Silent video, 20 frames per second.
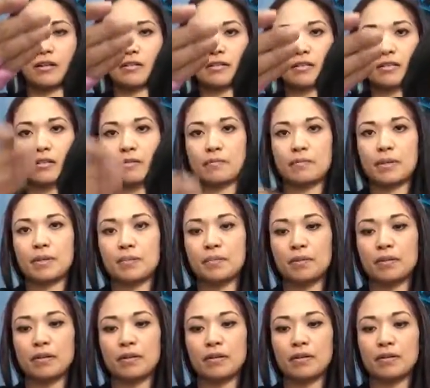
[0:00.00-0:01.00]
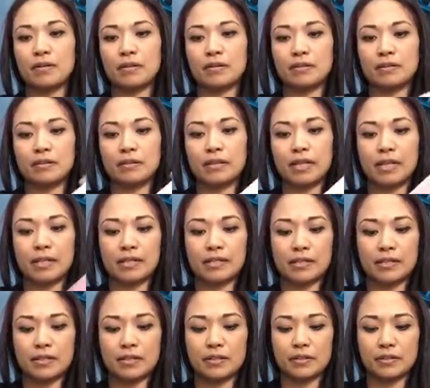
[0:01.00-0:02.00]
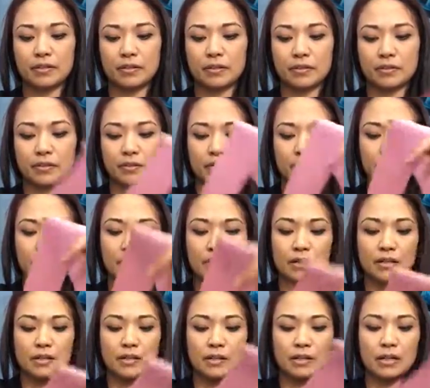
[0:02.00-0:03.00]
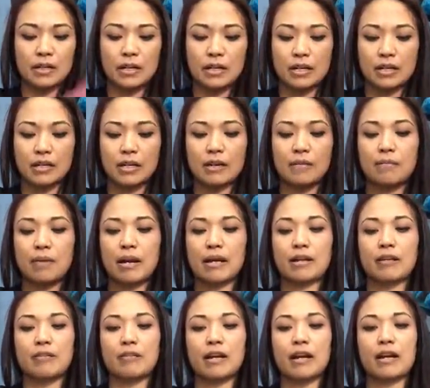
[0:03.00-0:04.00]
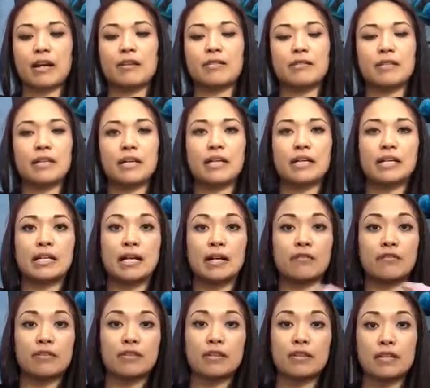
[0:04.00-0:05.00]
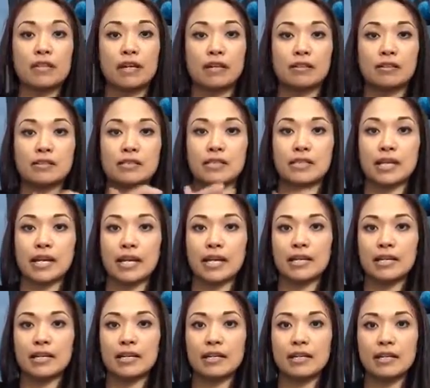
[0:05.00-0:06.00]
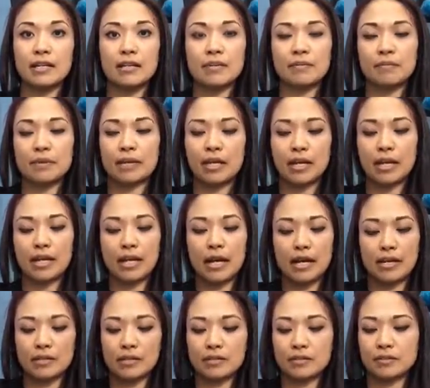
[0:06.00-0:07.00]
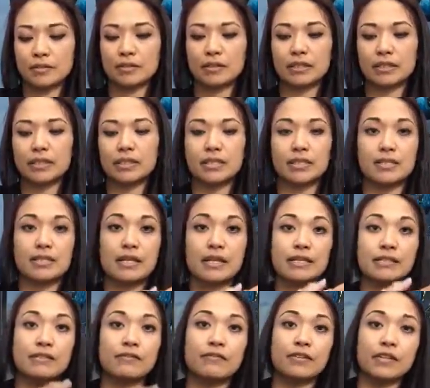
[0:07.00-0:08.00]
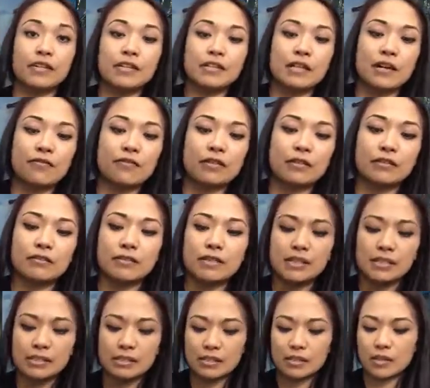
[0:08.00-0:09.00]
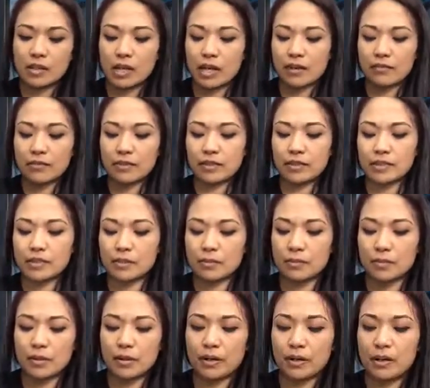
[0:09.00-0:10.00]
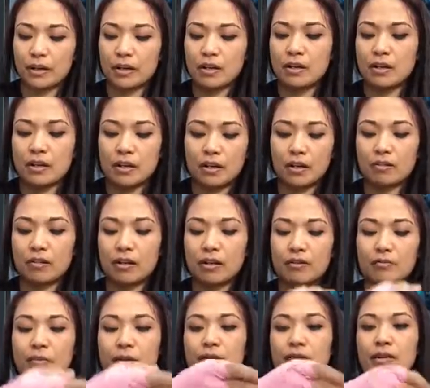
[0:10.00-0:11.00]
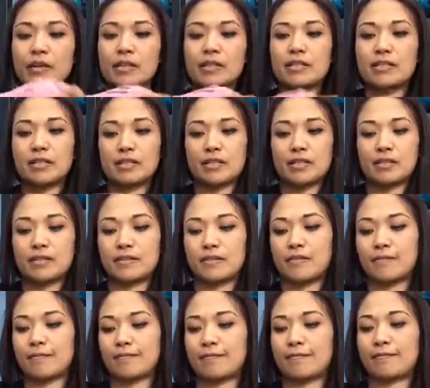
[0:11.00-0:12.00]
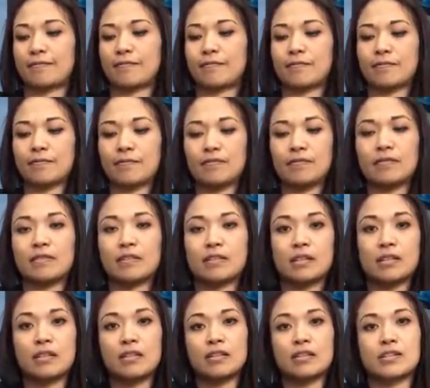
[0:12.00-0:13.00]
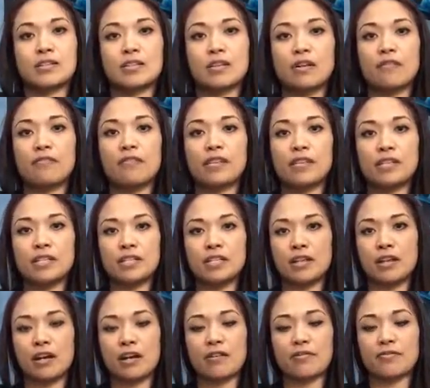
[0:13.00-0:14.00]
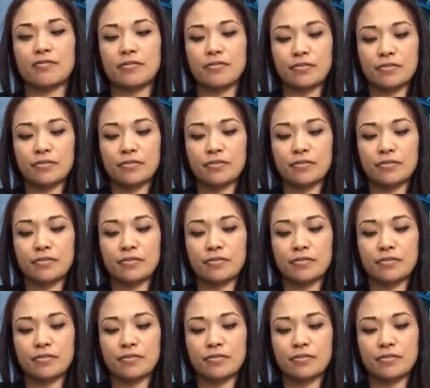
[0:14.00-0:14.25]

Some people like to come back around and cover the knuckles again, but I actually just like to finish off on the wrist so I have a good support around my wrist. So I finish it off,